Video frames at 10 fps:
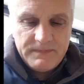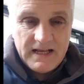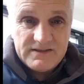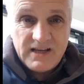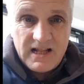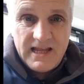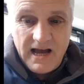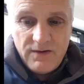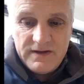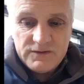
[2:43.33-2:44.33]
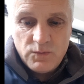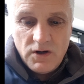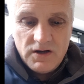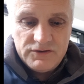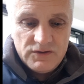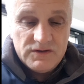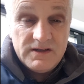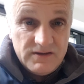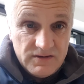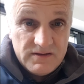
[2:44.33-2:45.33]
exactly how this works. You
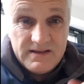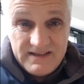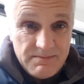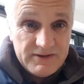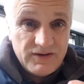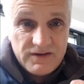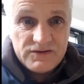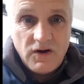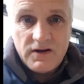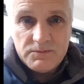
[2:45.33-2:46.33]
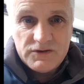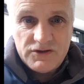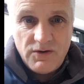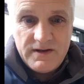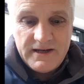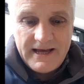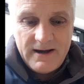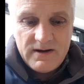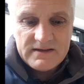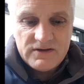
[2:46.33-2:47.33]
can there's an image to the side, I'm just showing you
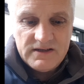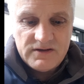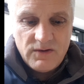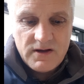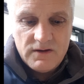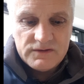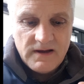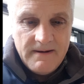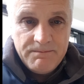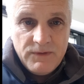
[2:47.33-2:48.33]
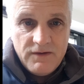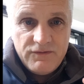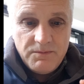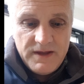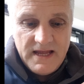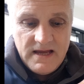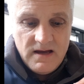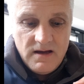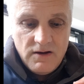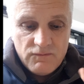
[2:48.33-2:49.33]
now actually. So it goes from the
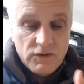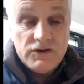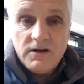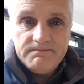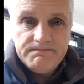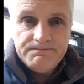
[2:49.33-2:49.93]
router